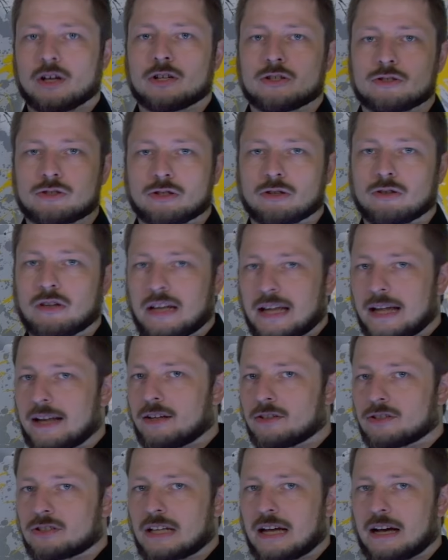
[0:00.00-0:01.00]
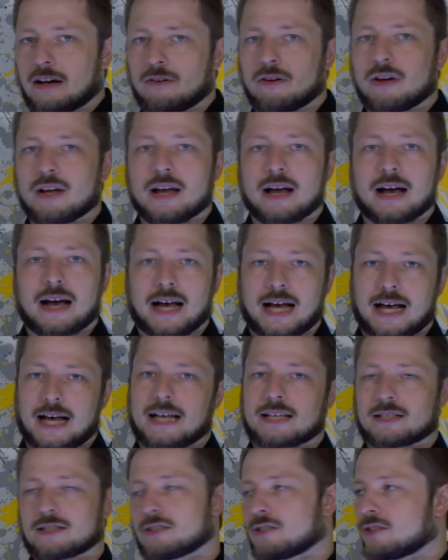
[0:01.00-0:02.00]
So let us now
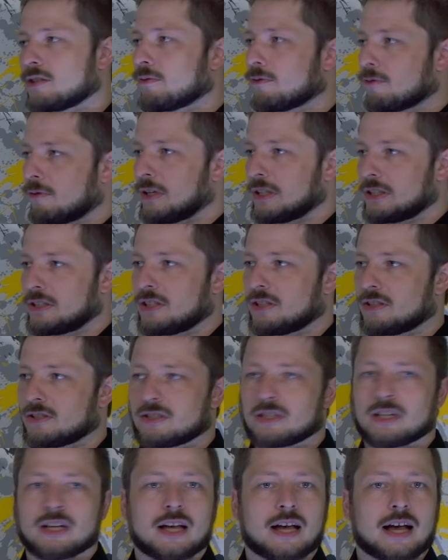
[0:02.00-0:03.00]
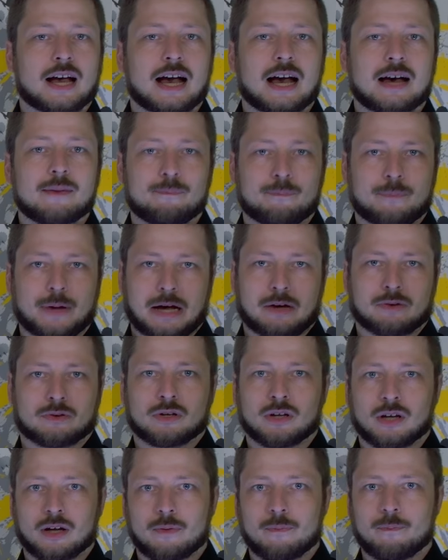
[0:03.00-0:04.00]
ask some questions about
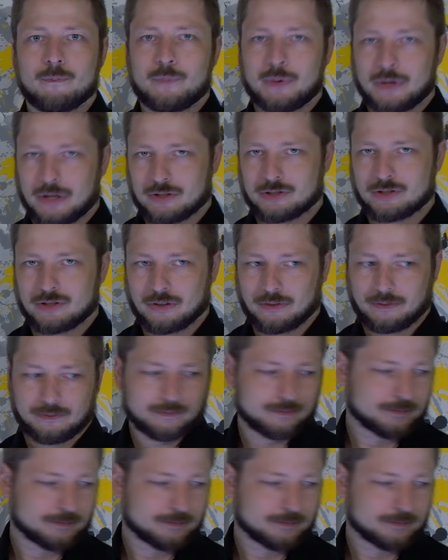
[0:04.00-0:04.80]
Børsen.